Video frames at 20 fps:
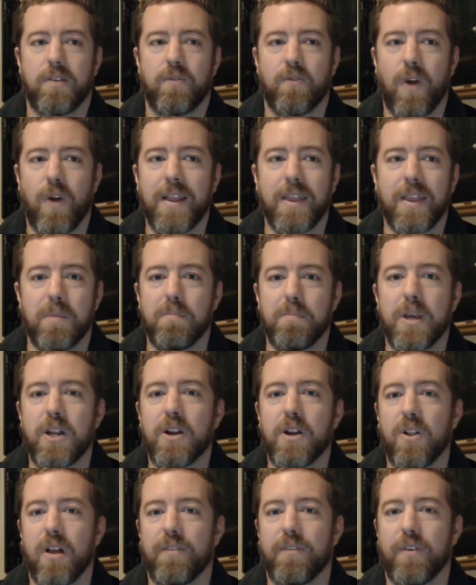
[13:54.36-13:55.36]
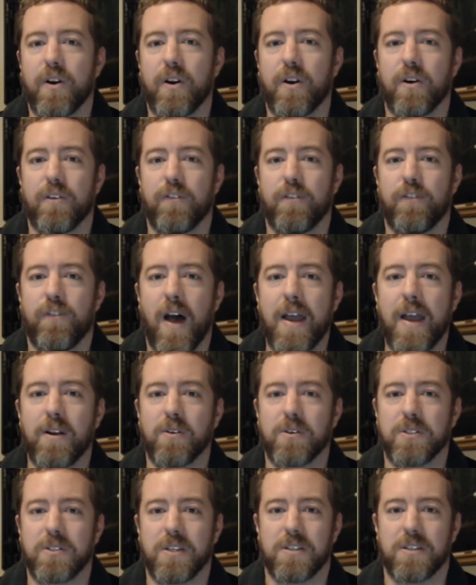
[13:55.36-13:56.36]
right in the middle of her
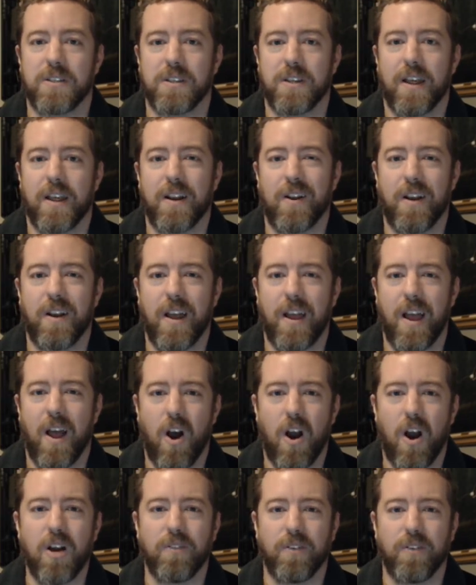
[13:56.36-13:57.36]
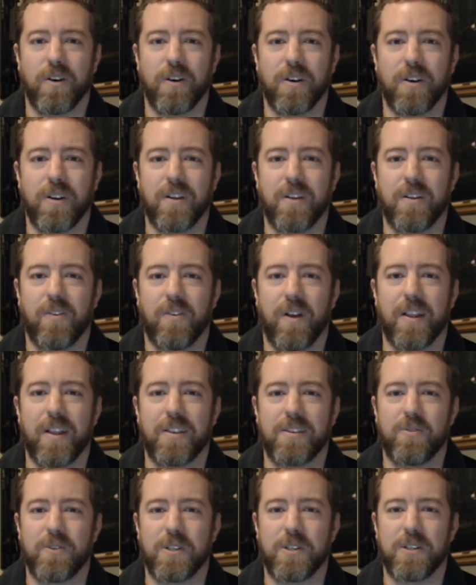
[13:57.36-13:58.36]
final season at Harvard,
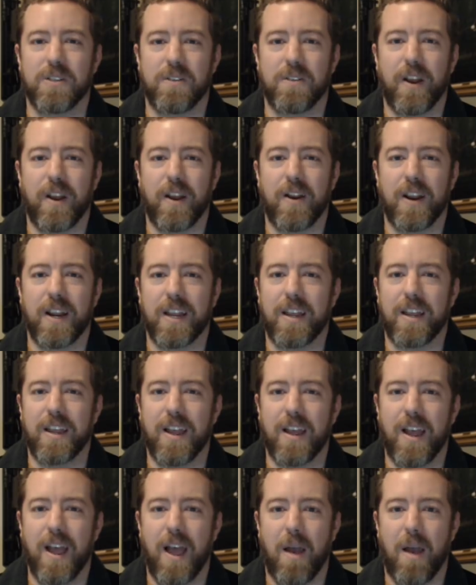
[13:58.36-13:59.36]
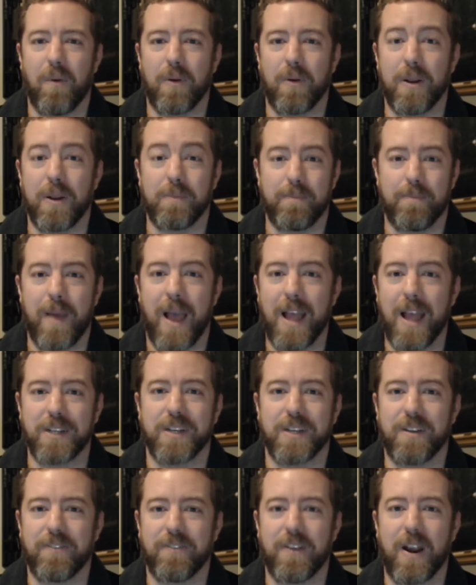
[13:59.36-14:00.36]
right, which is a very, I would
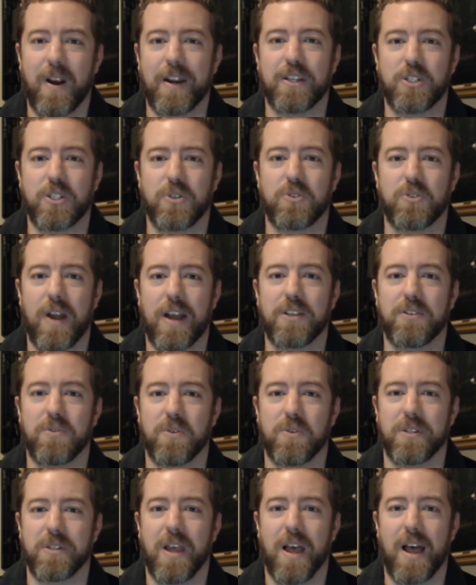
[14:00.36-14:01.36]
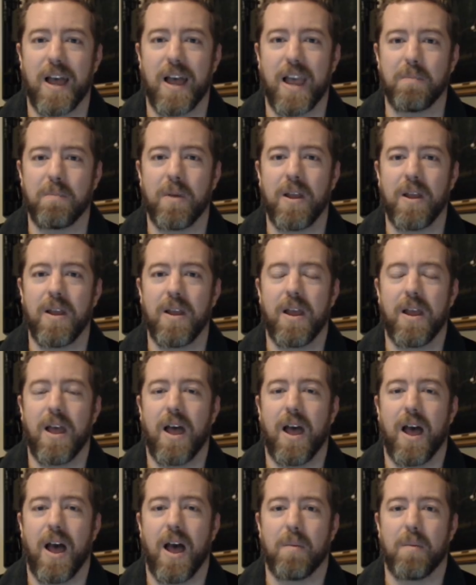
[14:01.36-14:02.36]
imagine, a very stressful time,
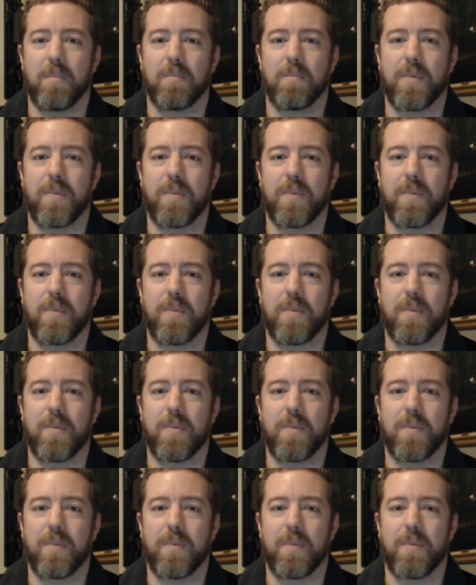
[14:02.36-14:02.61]
and